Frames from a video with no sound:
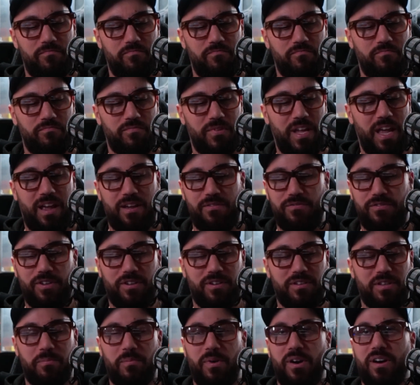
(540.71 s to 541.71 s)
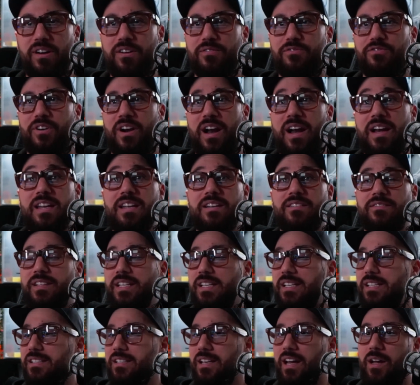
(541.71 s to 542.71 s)
yeah, if you're in the market for any of
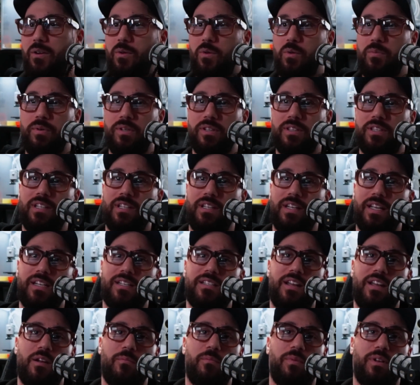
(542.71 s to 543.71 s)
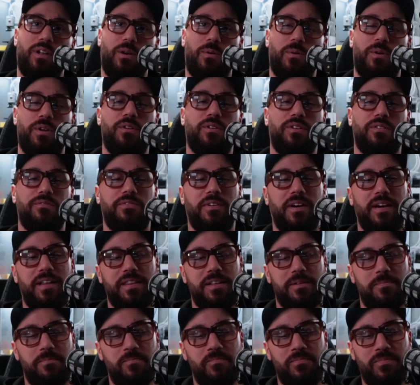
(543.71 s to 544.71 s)
these, I will put the links down below where you can find
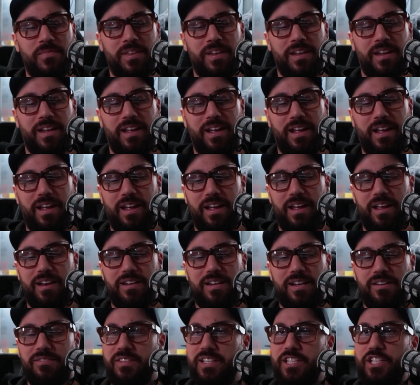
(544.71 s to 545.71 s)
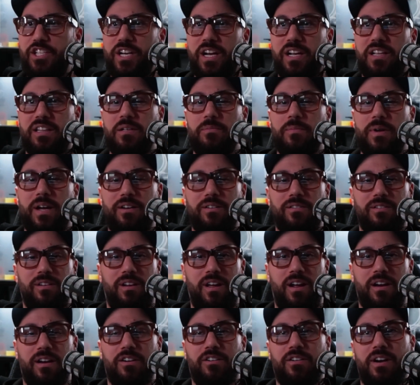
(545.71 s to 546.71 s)
them, and definitely check them out. A
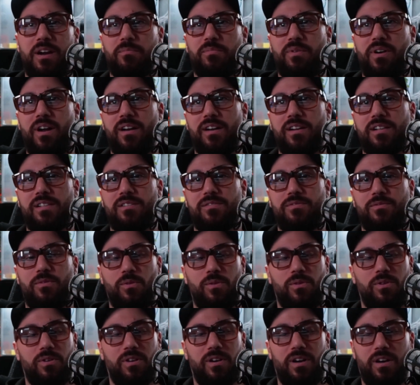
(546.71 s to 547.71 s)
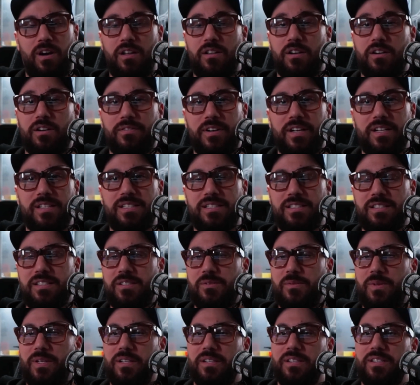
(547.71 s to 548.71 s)
lot of great products for other devices
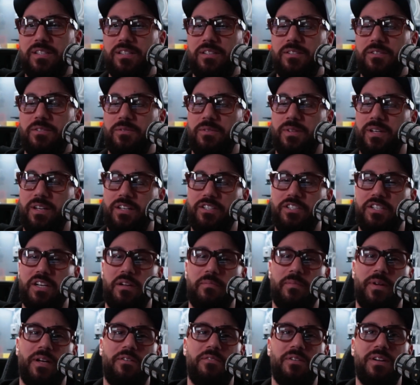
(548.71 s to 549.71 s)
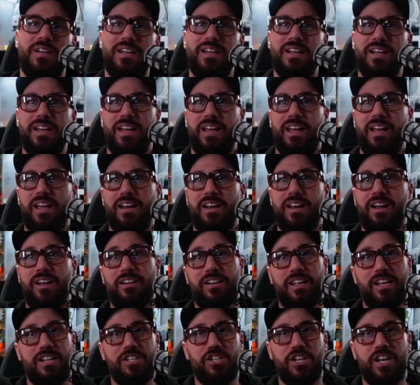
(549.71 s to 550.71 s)
as well. So check them out, and I'll
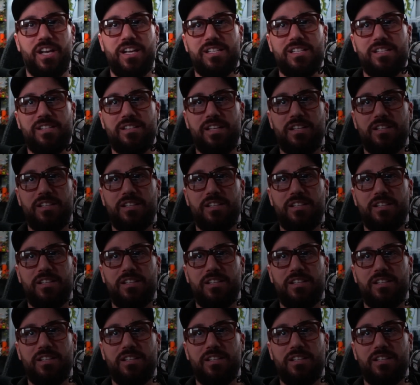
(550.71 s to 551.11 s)
catch you guys on the other